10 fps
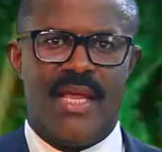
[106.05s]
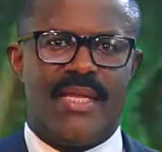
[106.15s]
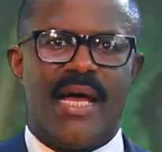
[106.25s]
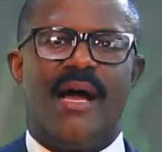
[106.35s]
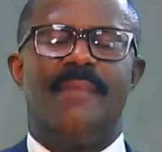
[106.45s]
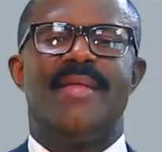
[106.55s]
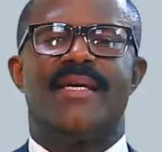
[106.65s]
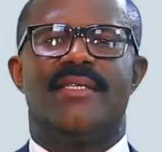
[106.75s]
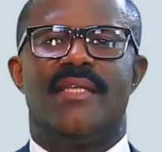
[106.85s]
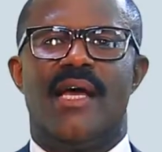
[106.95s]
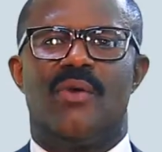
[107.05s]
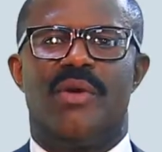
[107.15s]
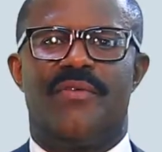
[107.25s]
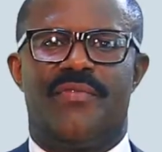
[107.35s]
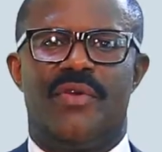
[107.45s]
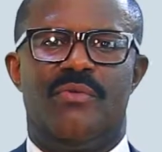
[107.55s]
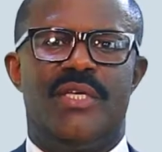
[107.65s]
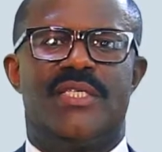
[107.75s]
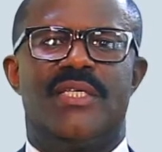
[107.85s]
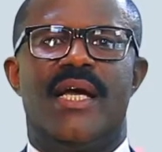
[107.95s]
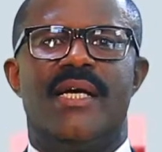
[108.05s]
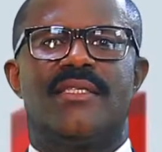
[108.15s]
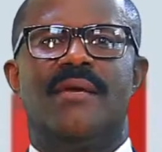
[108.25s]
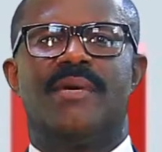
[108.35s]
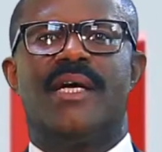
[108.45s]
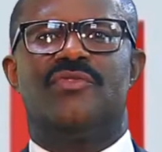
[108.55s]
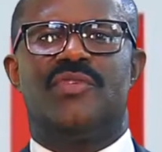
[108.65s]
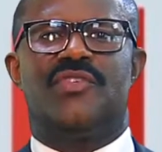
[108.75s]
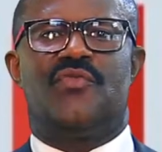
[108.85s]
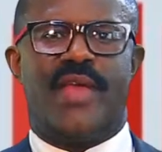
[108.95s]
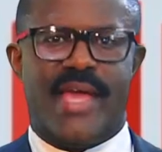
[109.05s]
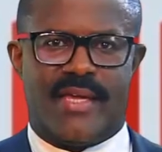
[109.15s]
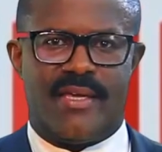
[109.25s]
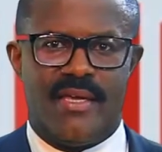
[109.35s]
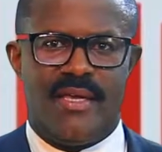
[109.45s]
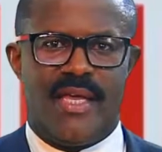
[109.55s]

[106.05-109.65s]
Now, up next in our quick view, we see how some countries rank